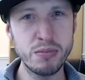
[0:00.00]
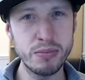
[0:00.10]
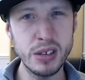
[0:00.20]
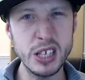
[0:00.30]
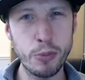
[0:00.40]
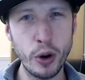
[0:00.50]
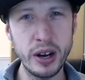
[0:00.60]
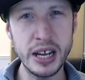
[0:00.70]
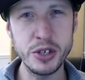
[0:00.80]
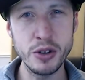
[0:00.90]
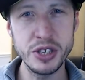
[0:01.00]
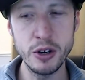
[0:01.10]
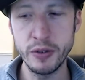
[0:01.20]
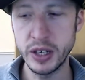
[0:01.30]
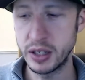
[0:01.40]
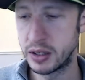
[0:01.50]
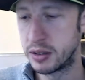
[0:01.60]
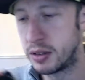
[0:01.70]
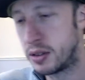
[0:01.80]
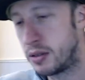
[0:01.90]
disappointing that's not silver,
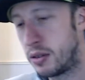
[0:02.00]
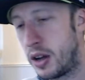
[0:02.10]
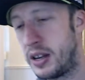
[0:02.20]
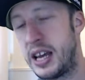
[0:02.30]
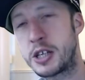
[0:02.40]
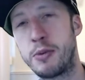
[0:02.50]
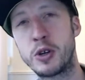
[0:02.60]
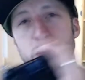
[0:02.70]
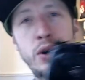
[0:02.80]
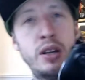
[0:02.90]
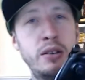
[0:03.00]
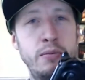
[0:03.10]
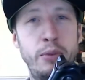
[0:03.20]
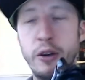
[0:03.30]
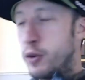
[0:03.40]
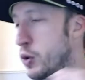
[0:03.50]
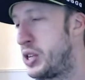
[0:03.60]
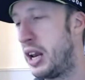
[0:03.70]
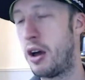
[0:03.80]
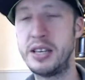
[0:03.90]
like the Xbox One, but of course
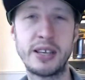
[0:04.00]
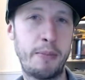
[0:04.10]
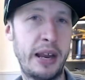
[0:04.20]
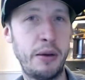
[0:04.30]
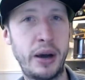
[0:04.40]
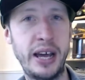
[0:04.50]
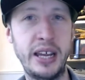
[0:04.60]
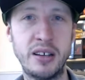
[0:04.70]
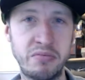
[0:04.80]
it lights up anyway.